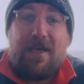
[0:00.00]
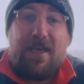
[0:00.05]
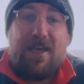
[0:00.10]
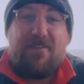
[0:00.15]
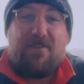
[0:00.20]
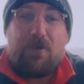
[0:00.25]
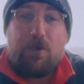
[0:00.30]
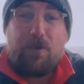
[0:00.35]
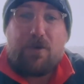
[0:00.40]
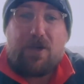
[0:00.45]

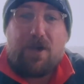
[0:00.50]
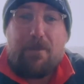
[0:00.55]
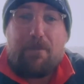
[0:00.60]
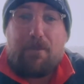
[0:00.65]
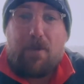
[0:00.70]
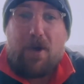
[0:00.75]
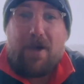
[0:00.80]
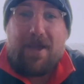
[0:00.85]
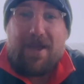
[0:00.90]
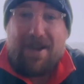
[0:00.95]
If you were going to
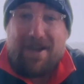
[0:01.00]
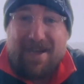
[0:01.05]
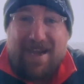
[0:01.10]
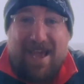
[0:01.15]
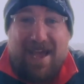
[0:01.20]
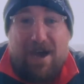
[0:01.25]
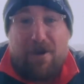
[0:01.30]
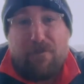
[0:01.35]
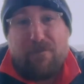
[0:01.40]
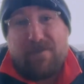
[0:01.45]
buy it
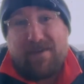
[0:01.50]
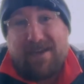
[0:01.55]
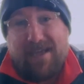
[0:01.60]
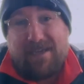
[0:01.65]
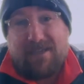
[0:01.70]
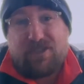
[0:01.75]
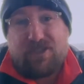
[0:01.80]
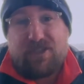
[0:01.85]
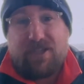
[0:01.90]
now for next